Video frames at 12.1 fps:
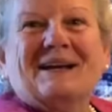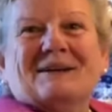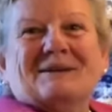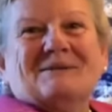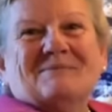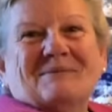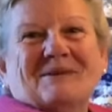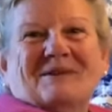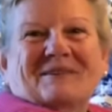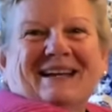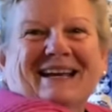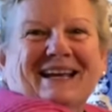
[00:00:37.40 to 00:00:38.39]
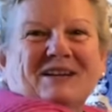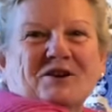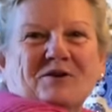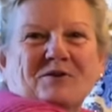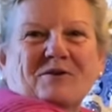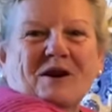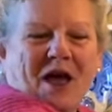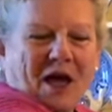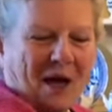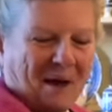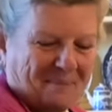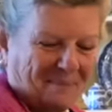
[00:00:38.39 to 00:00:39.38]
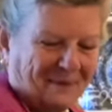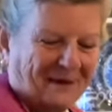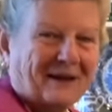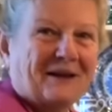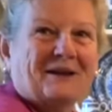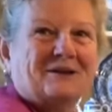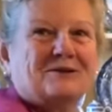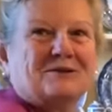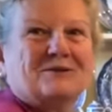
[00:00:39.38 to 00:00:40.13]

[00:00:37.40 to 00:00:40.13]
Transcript: Good morning, and you're up. Of course,